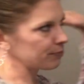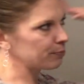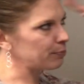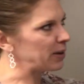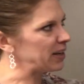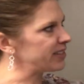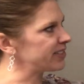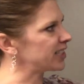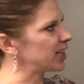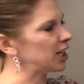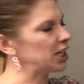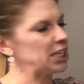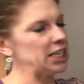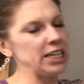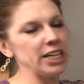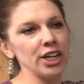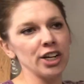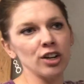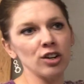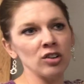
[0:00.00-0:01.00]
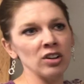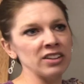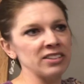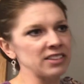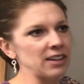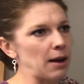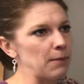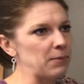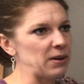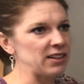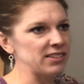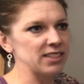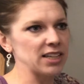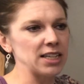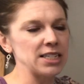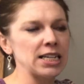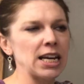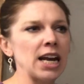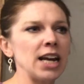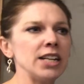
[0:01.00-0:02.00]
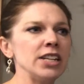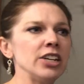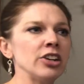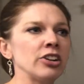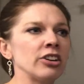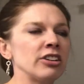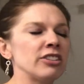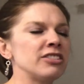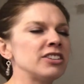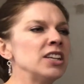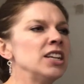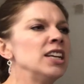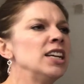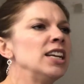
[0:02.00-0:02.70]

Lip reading: based on a year, it's not based on 10 years.